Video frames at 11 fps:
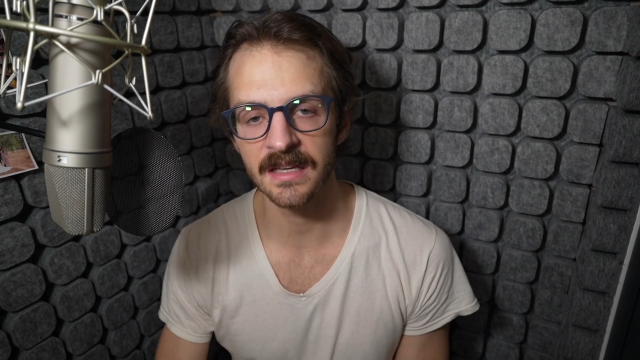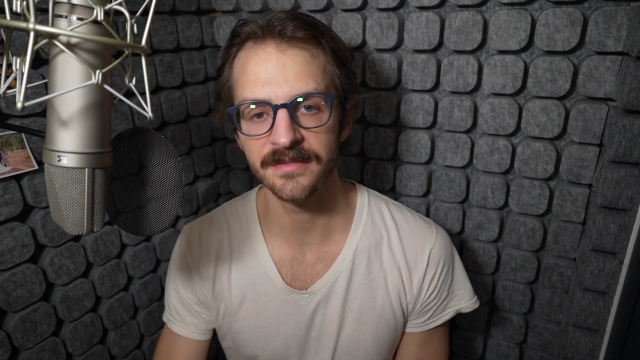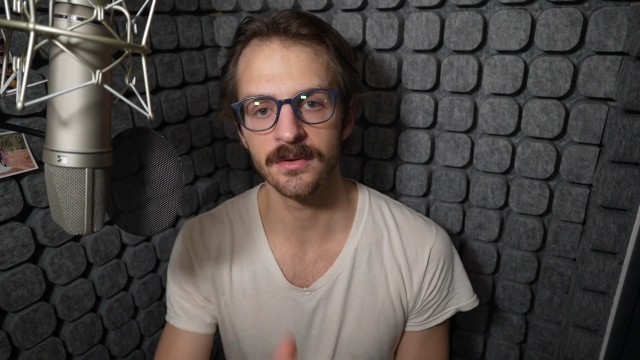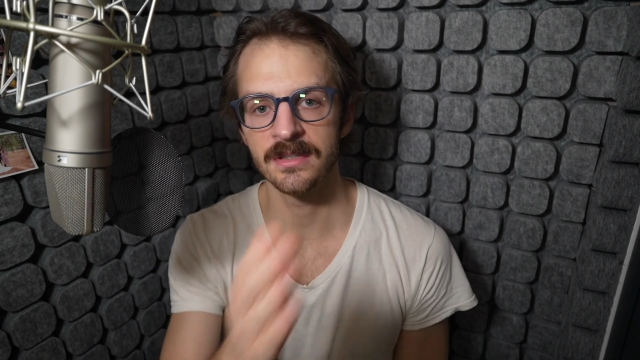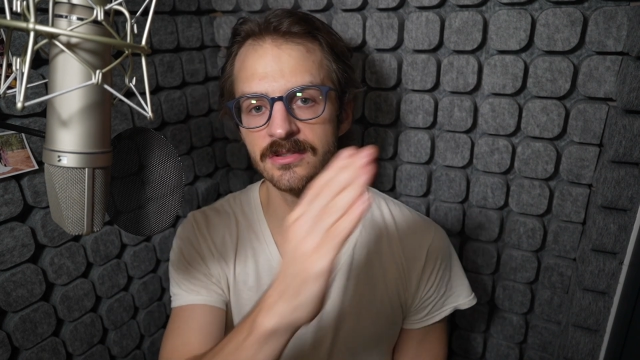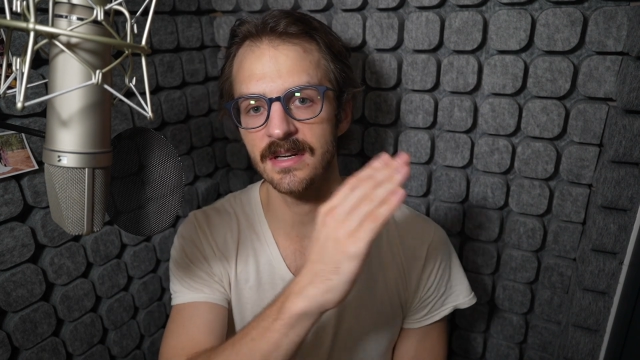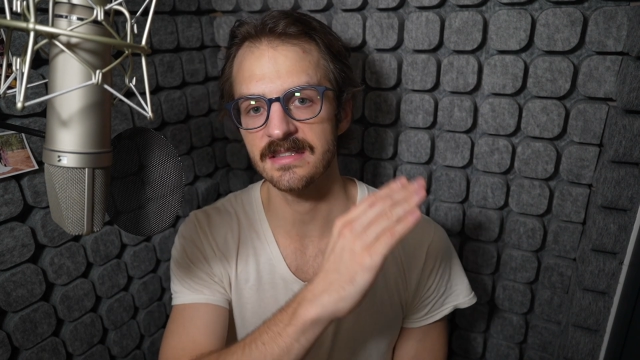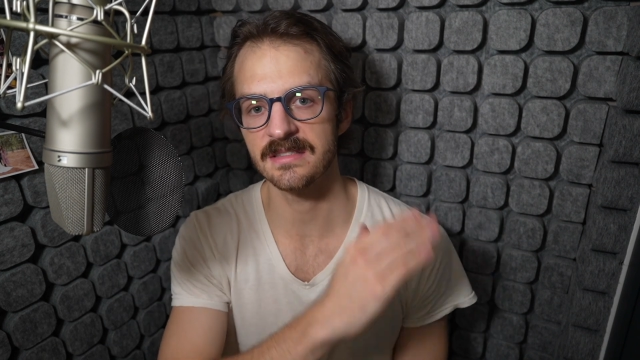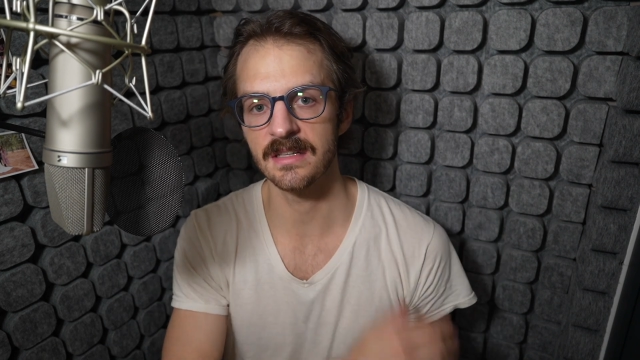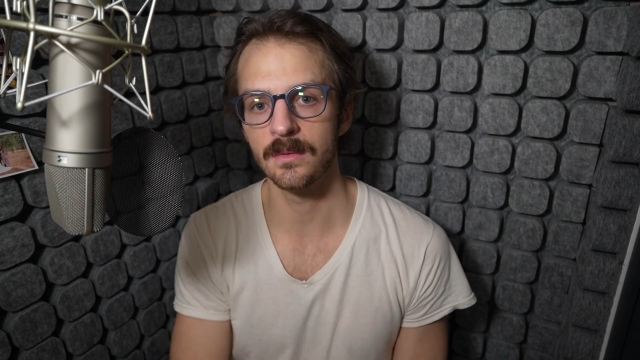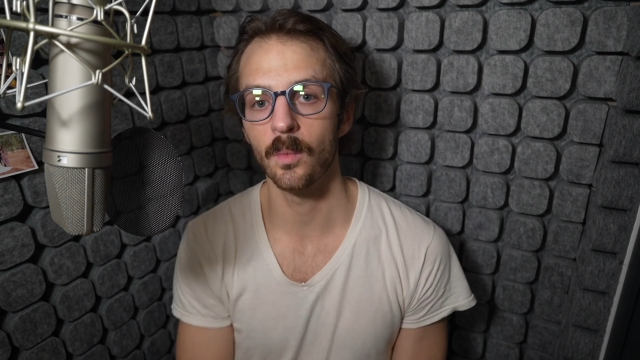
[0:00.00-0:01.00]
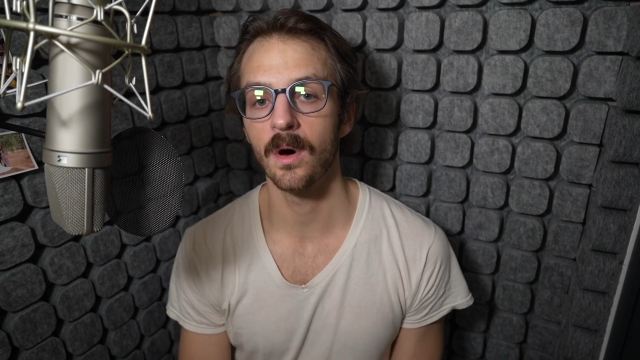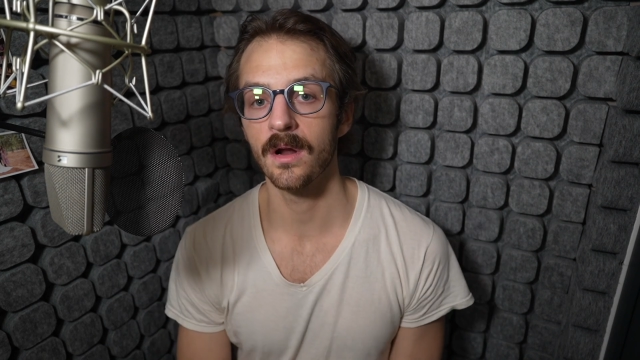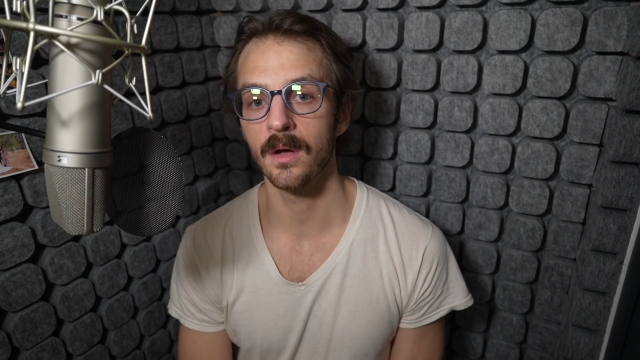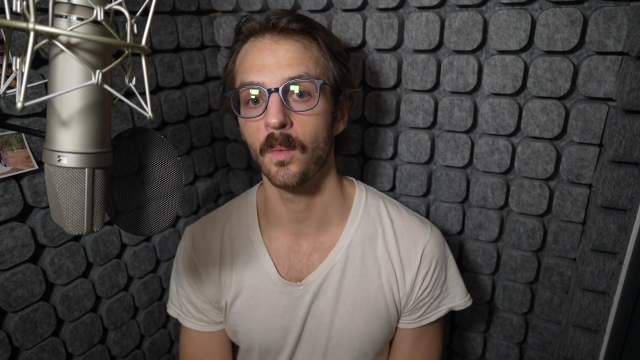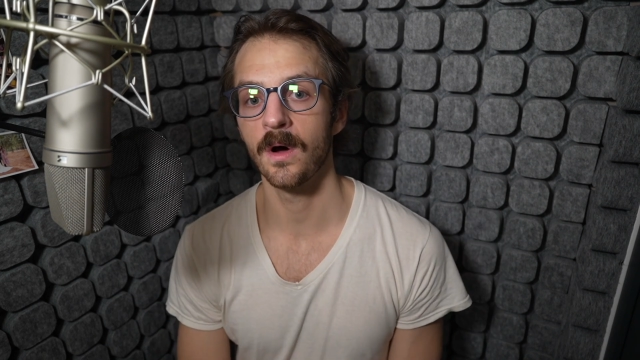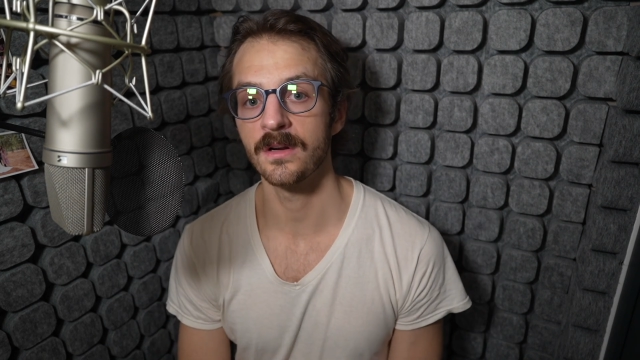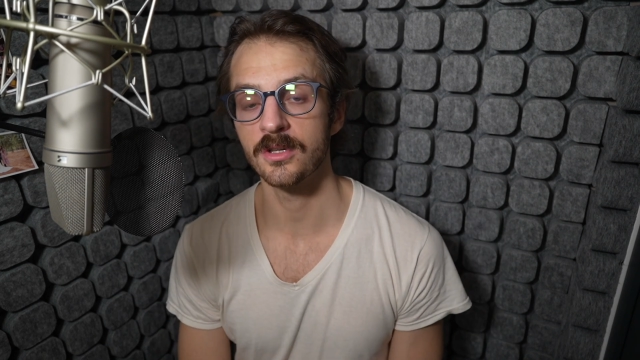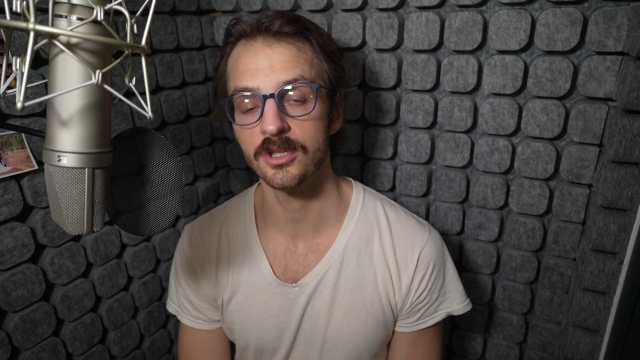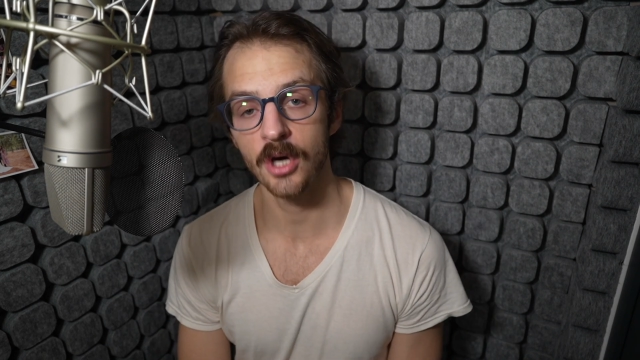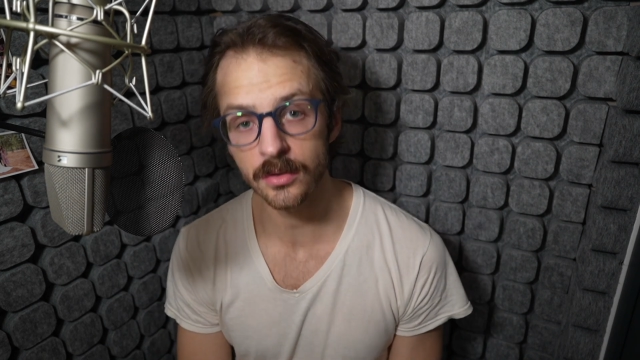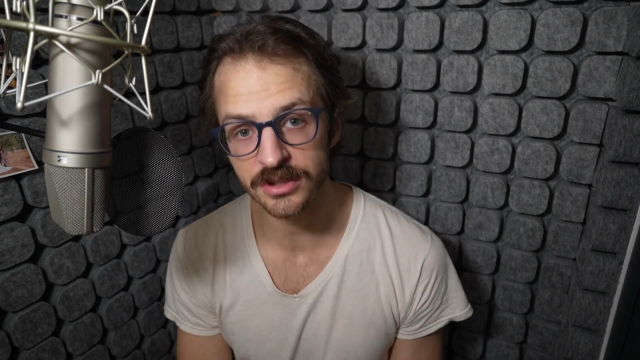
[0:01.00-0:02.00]
If you're interested in one-on-one
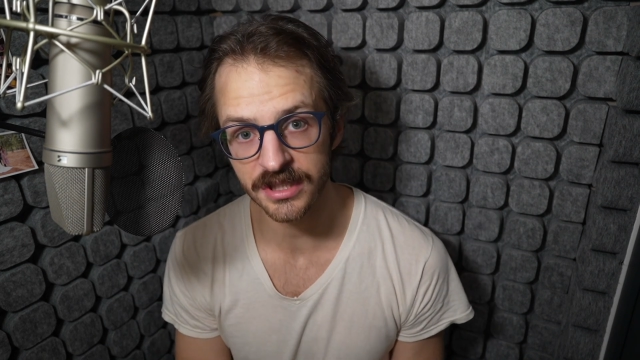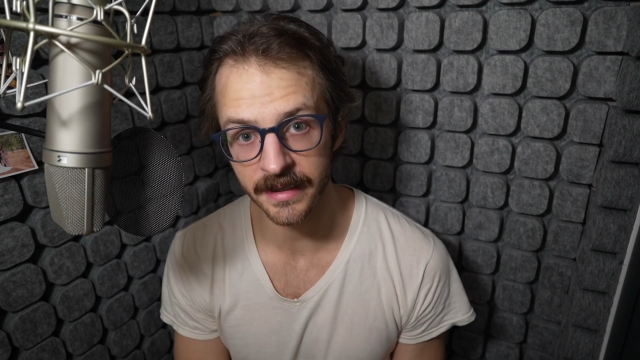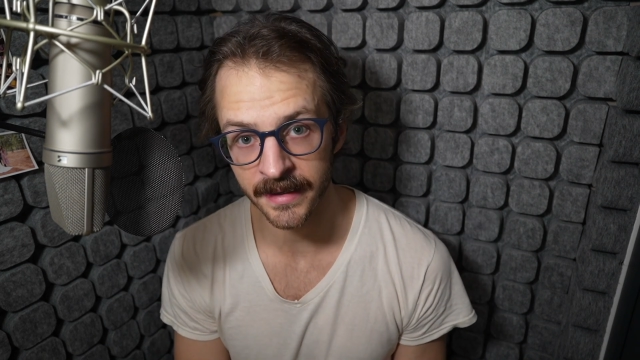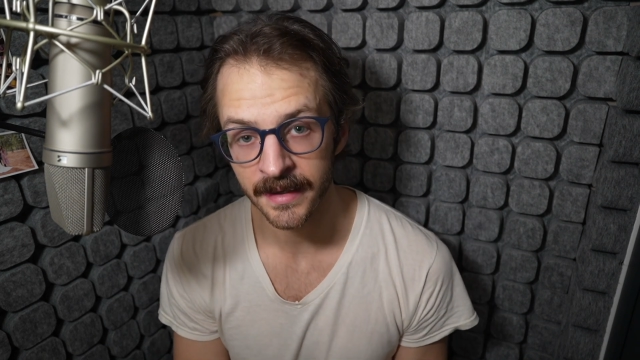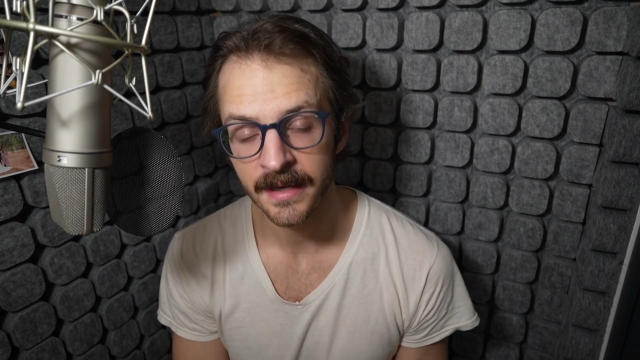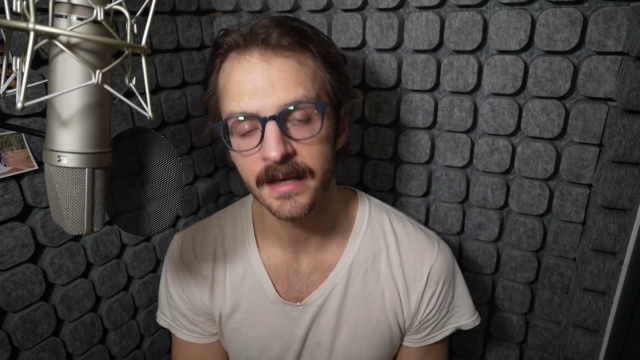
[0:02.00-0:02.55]
coaching,